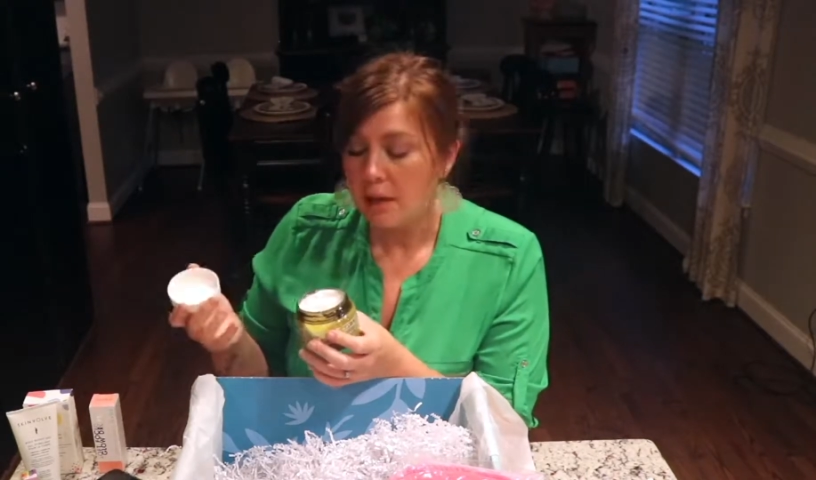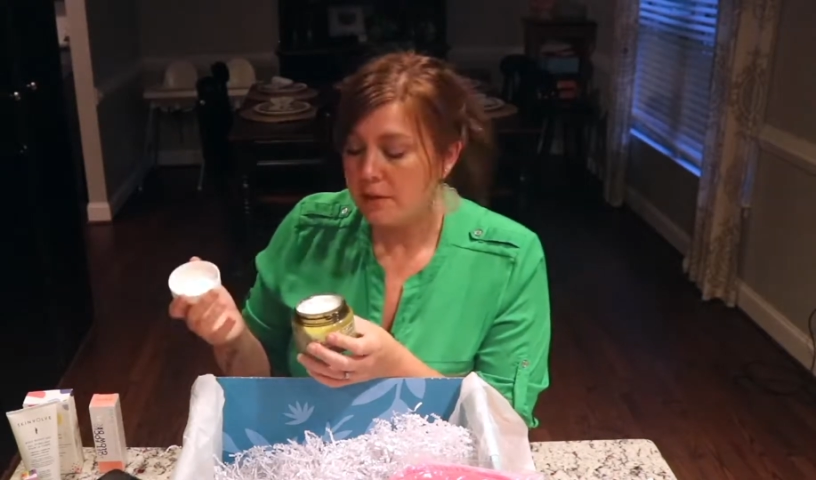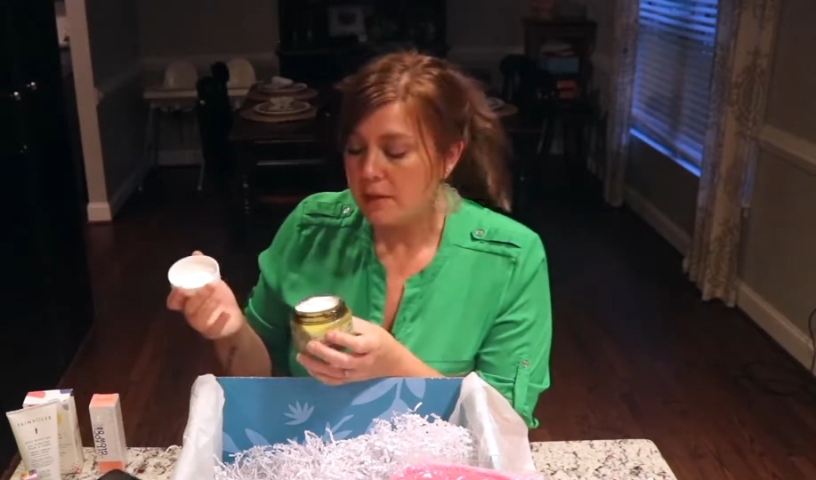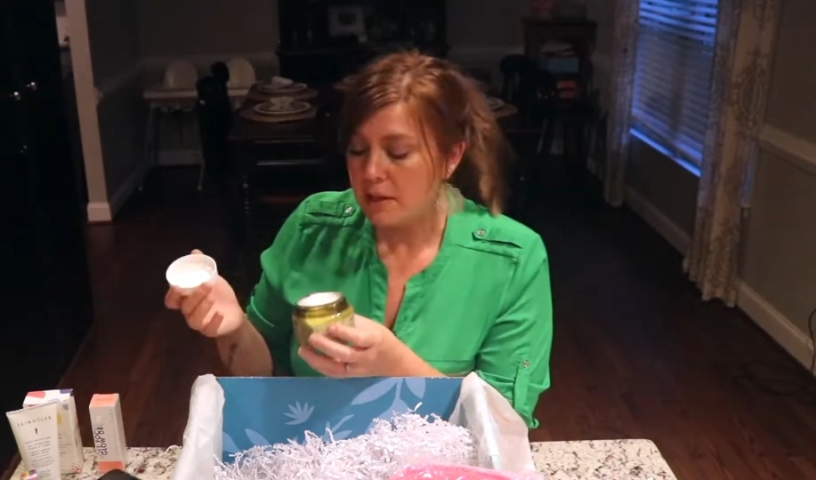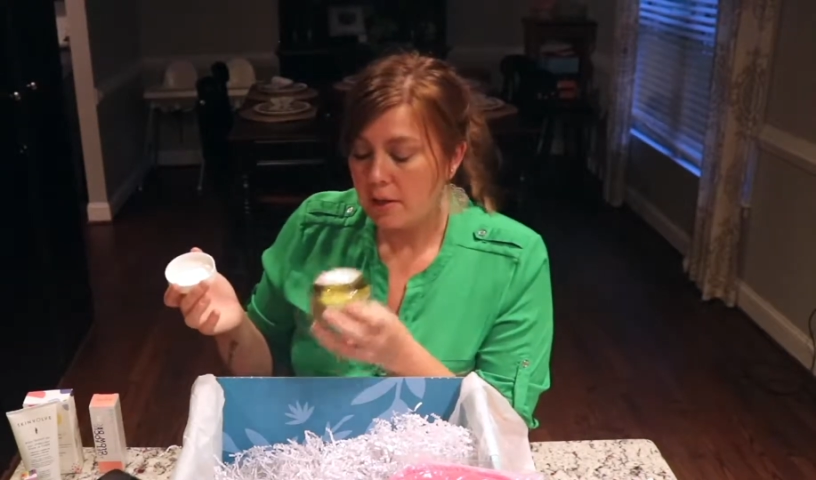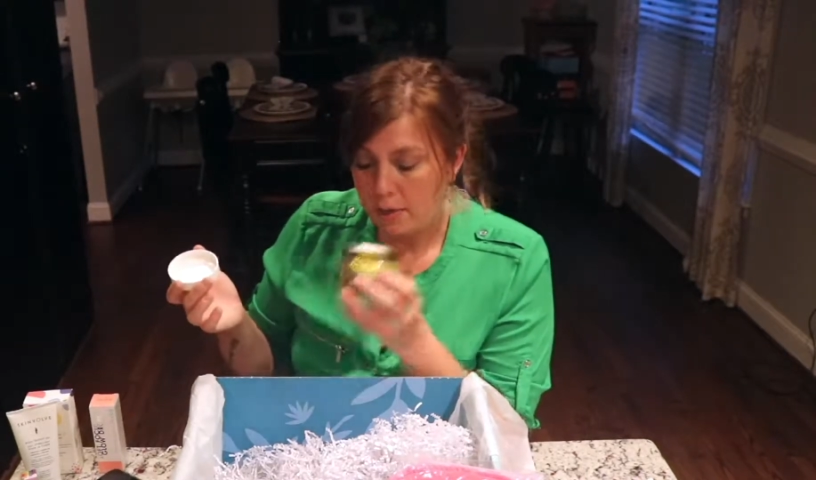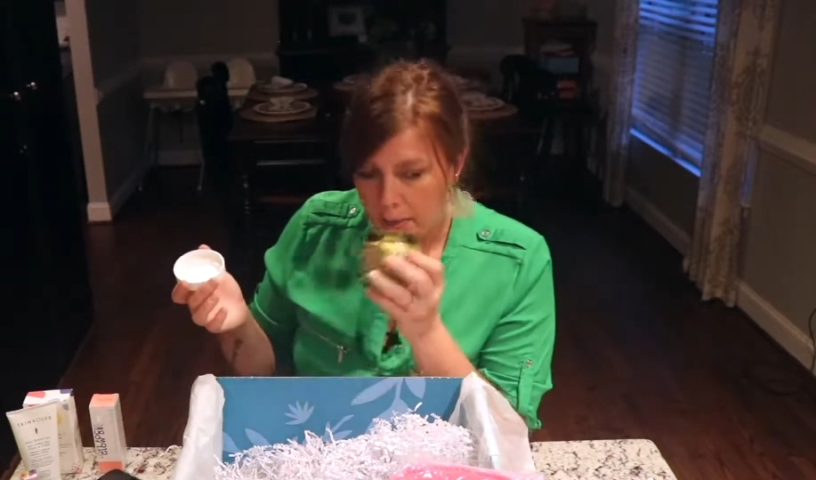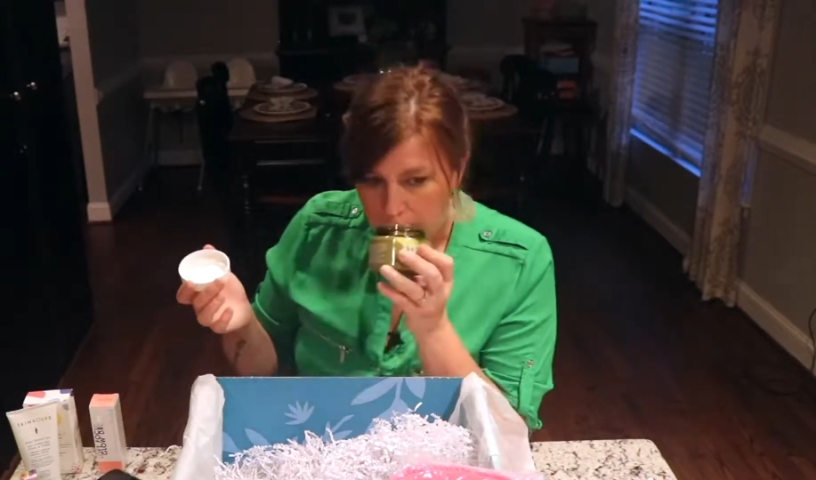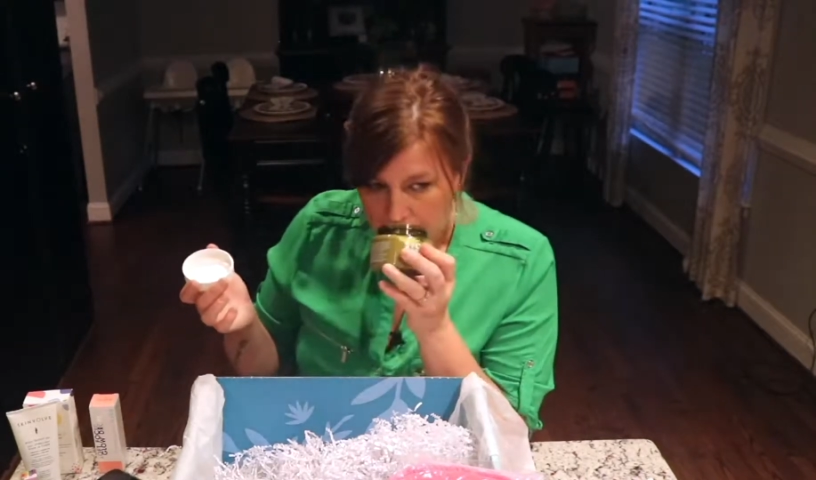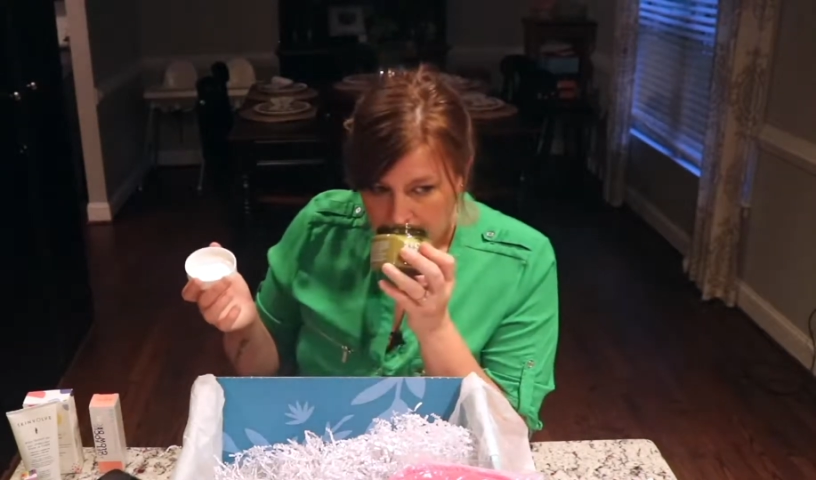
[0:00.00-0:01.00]
and
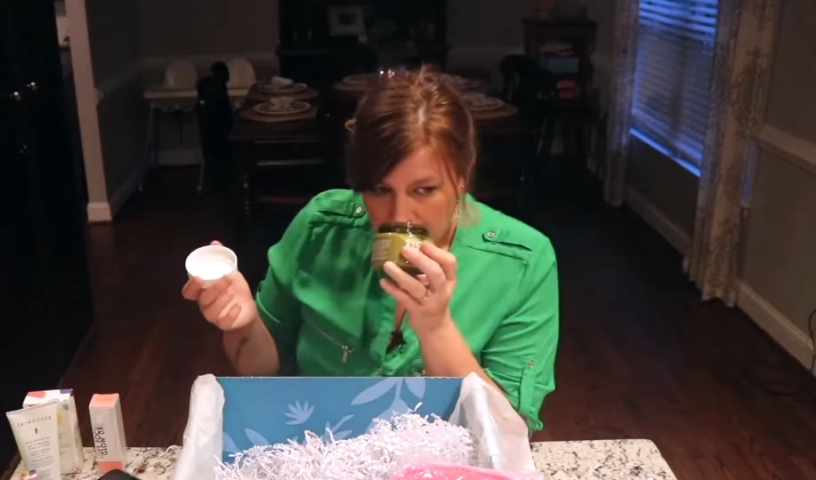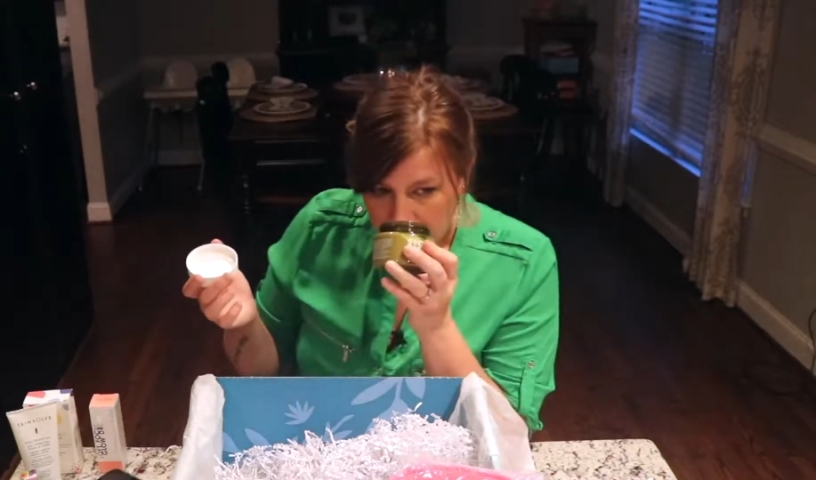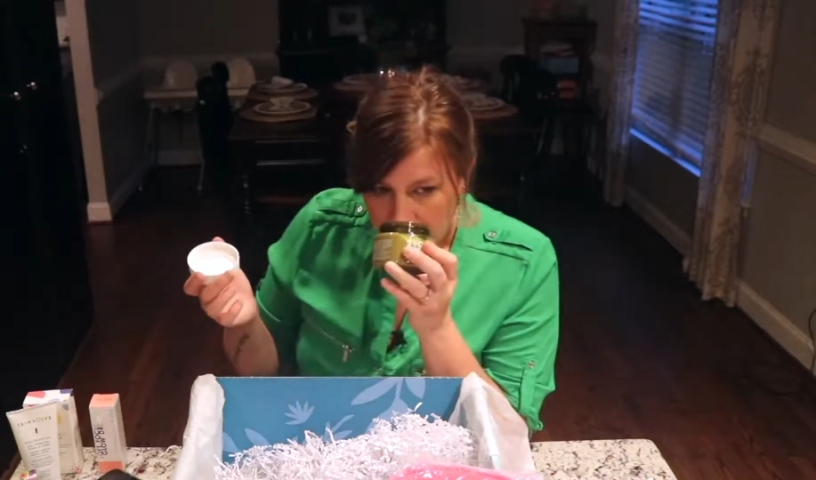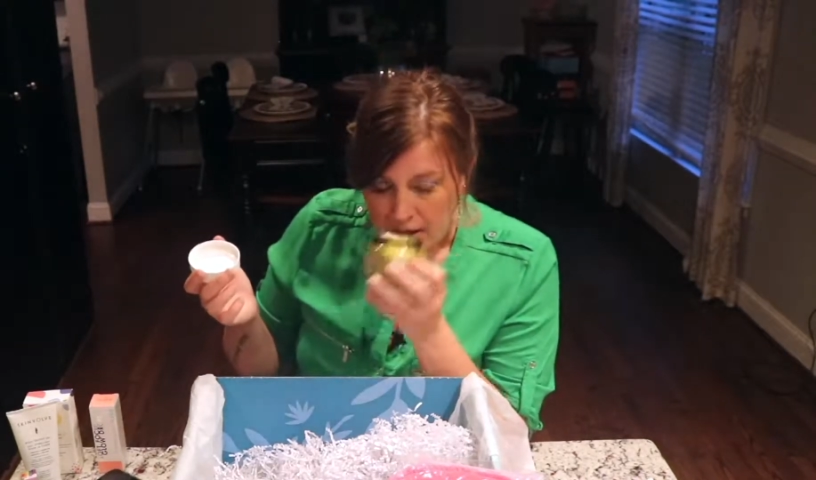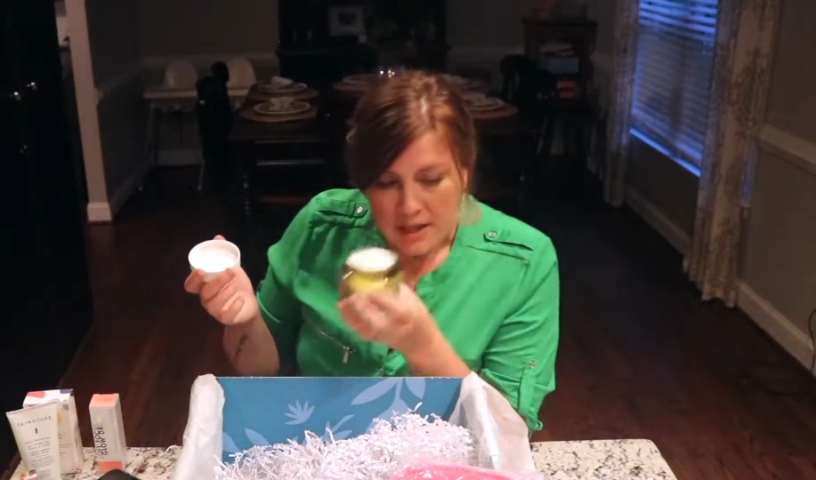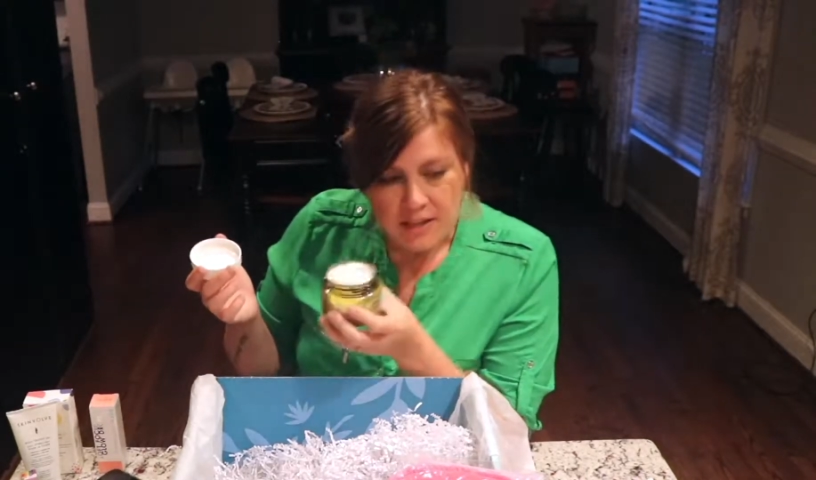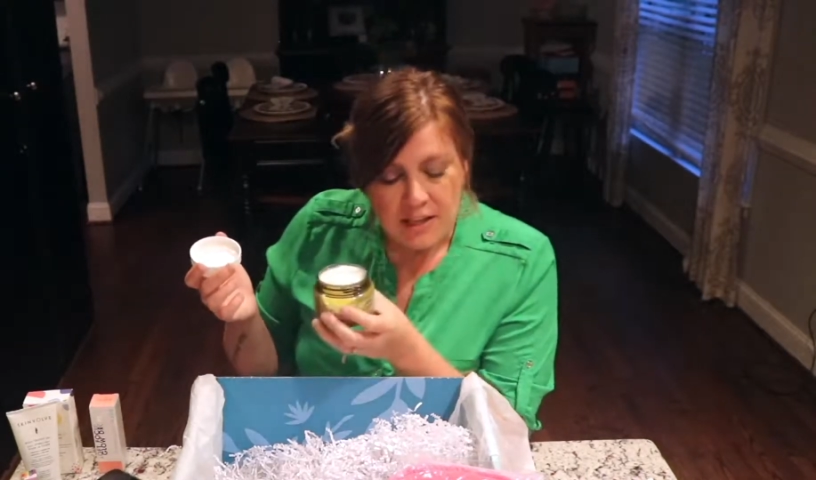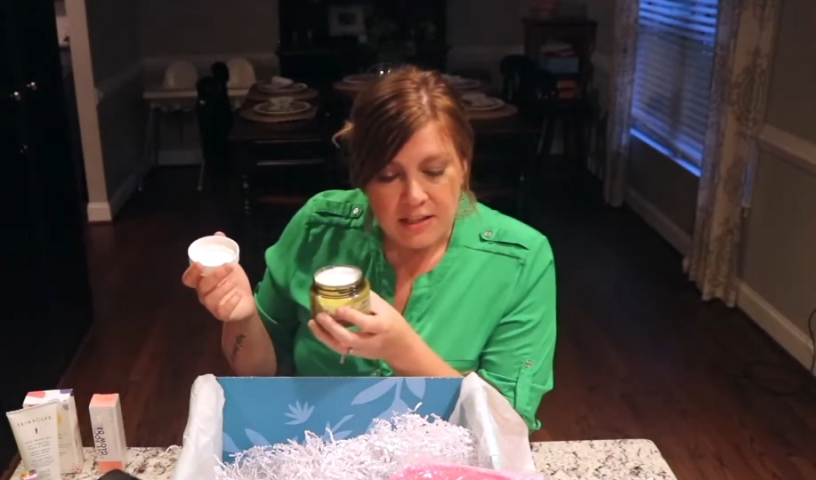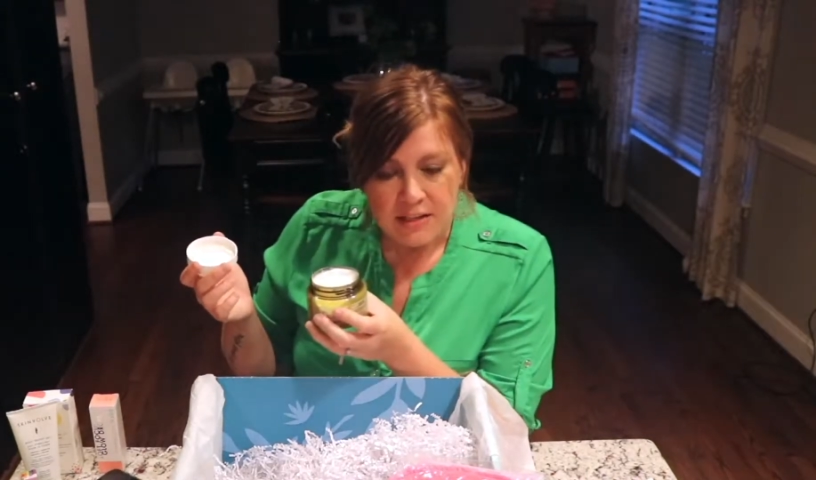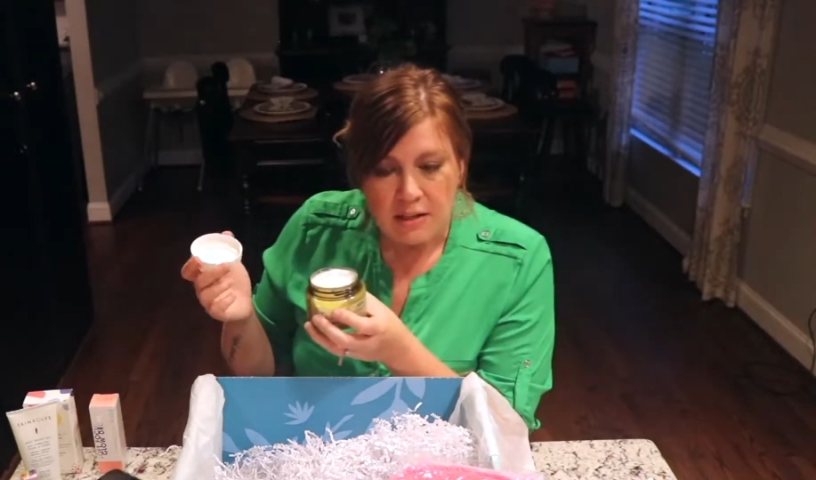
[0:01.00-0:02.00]
so I
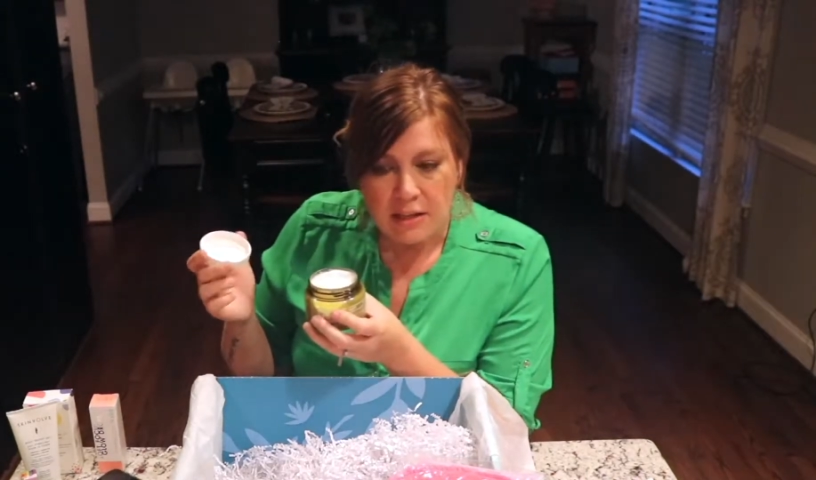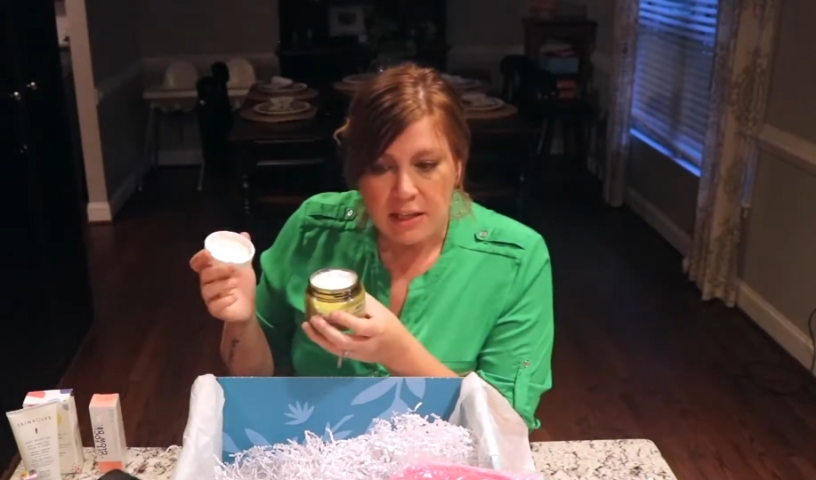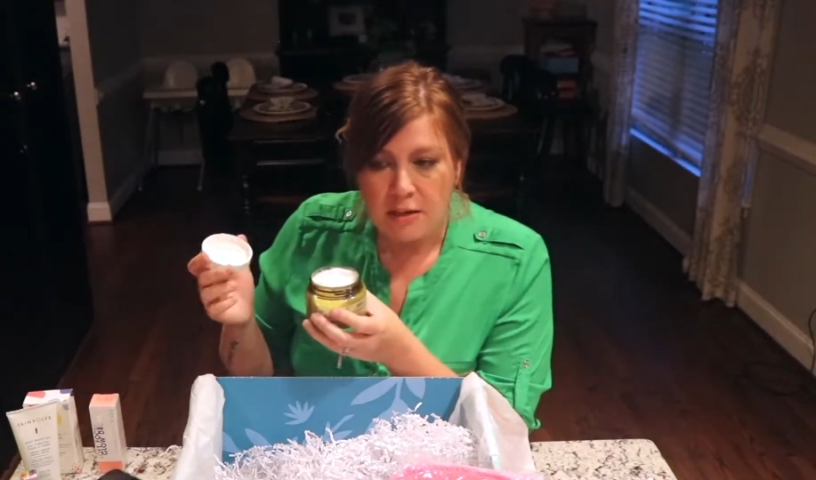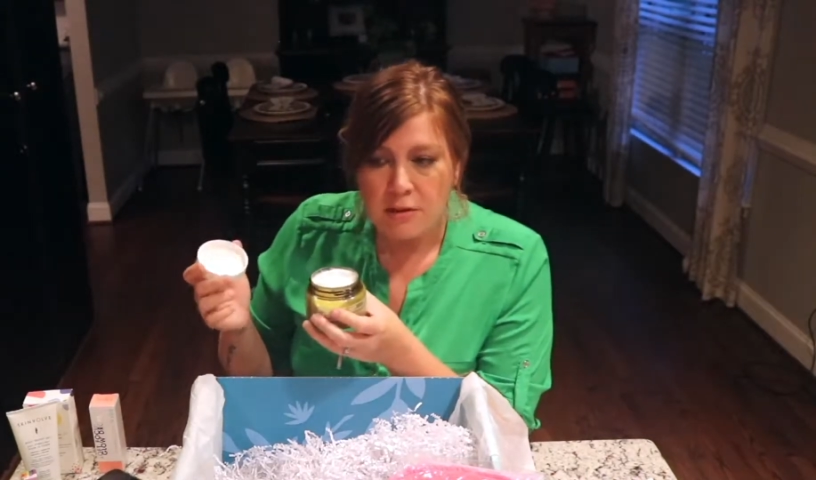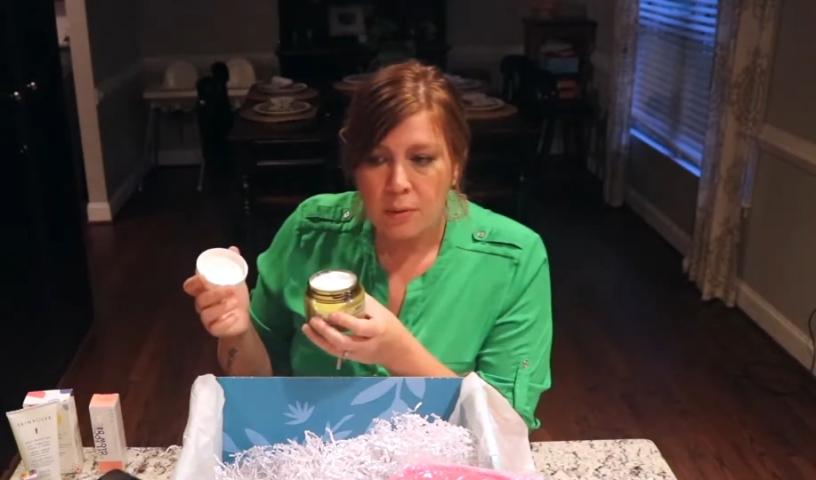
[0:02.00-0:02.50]
tend to lean